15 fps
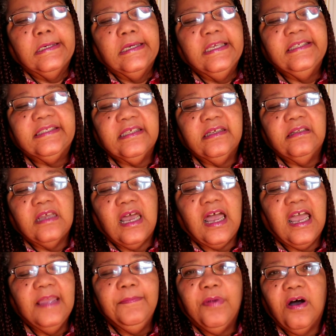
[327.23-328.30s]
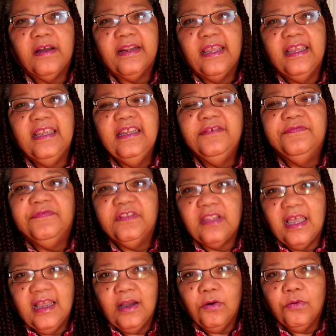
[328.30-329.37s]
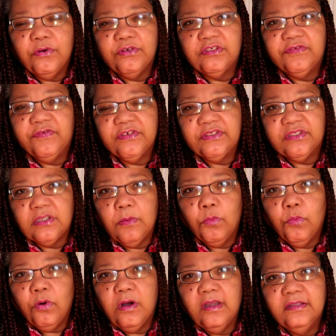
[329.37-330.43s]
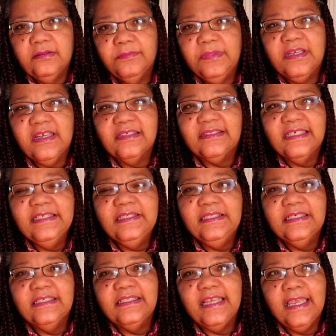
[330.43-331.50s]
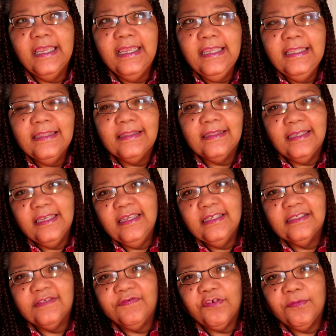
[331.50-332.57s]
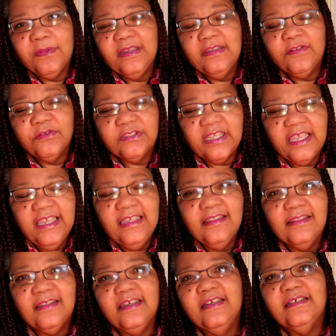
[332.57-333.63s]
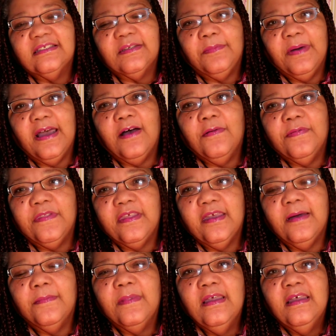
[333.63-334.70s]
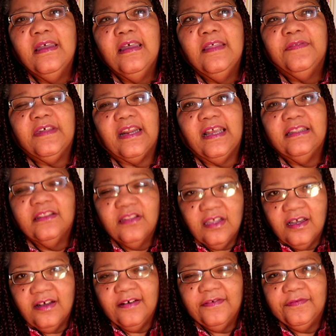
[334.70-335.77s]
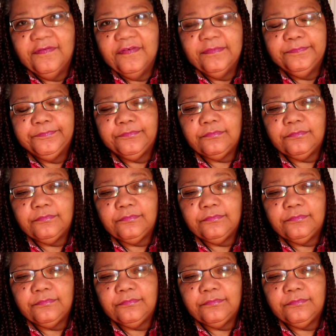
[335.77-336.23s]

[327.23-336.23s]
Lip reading: He said, I bought 8 flowers for someone because they did 8 things for me. There's 8 things about them that I love.